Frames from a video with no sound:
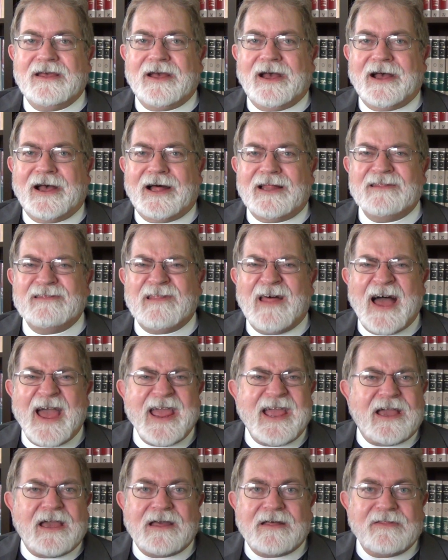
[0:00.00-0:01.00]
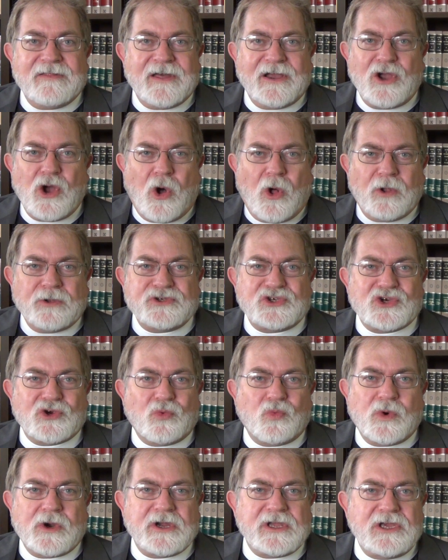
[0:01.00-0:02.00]
uh, like the culture
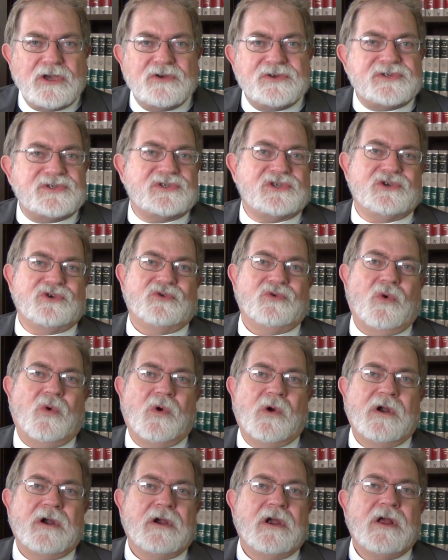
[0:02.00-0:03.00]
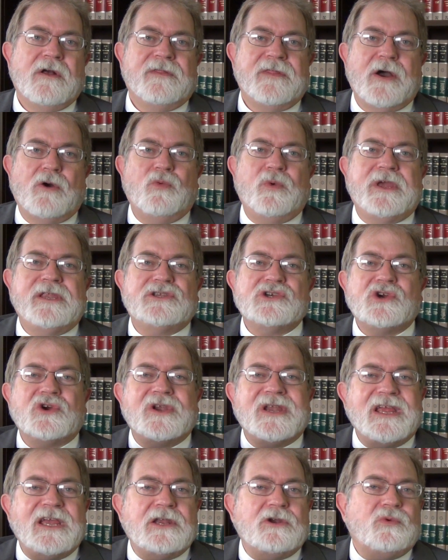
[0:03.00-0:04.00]
we're used to or that we
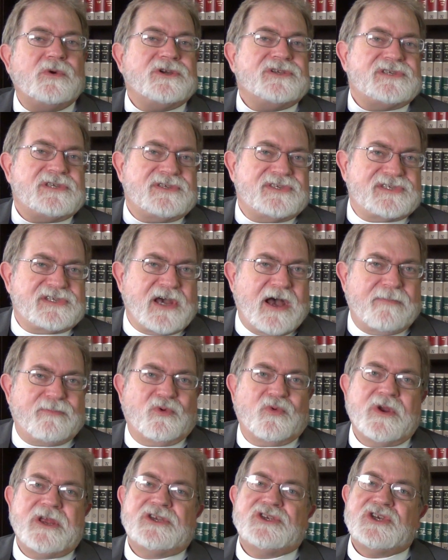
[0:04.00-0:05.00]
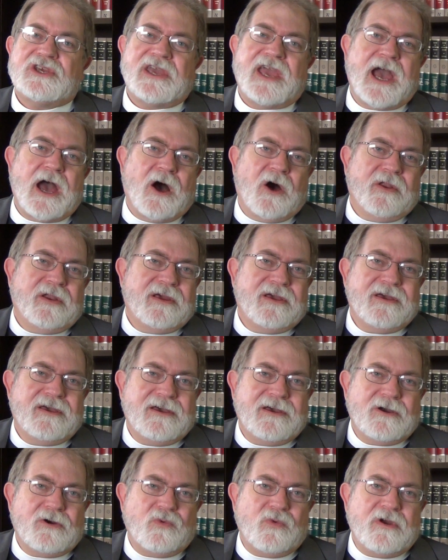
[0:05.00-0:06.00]
turn inwards and stop reaching out,
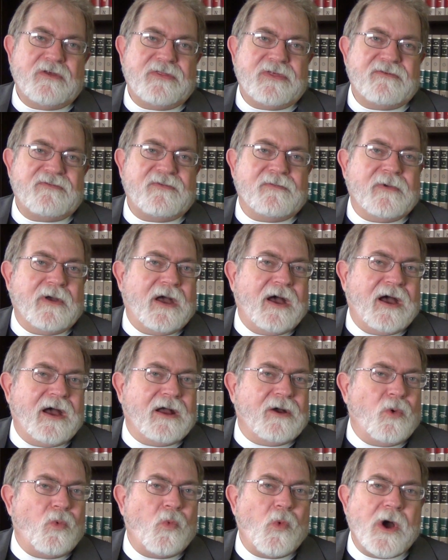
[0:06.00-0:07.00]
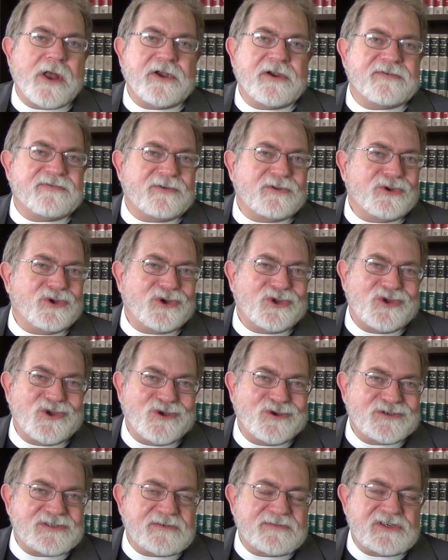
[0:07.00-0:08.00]
with the uh, wonderful good
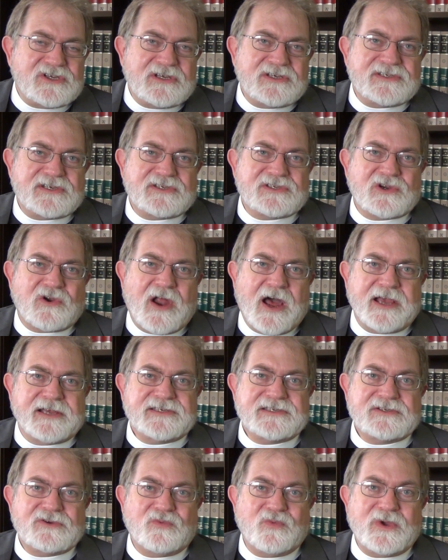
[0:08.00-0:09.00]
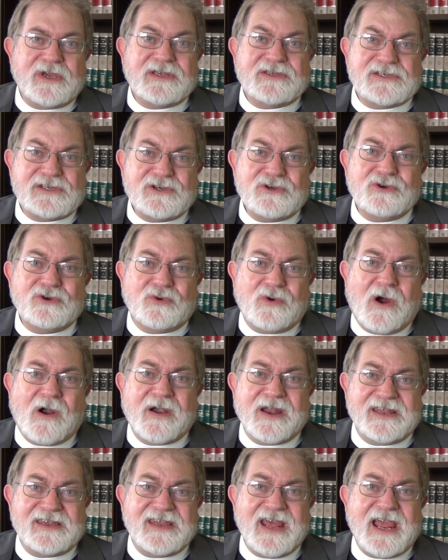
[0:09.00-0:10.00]
news of Jesus Christ, we too
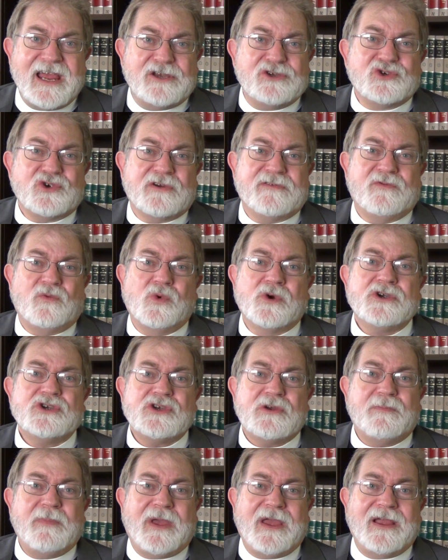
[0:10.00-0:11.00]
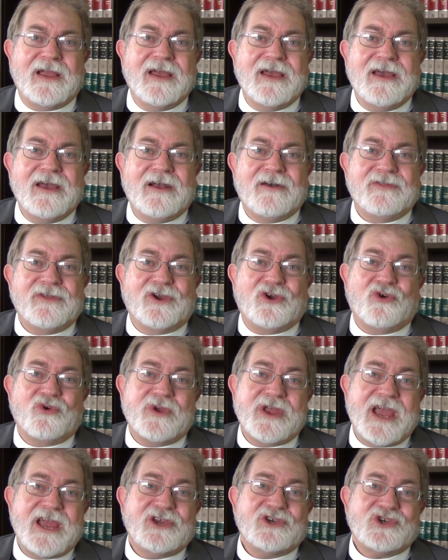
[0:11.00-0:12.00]
are in danger of worshiping the
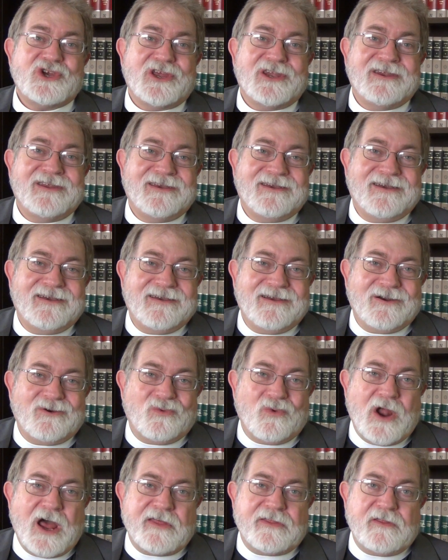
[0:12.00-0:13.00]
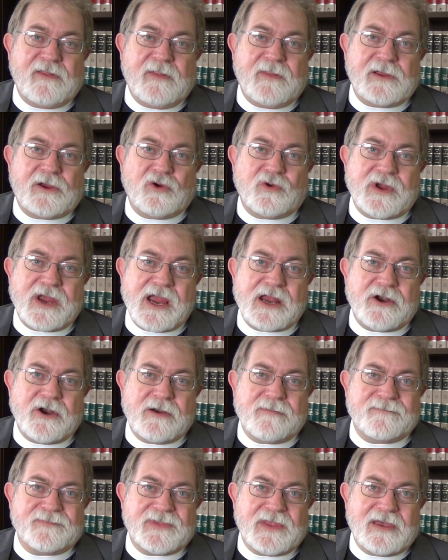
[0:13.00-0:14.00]
creation rather than the
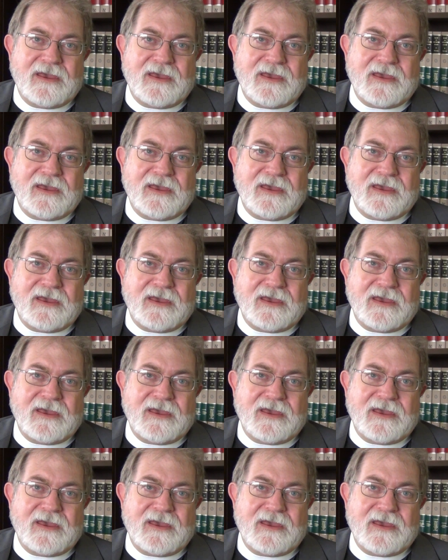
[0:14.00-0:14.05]
Creator.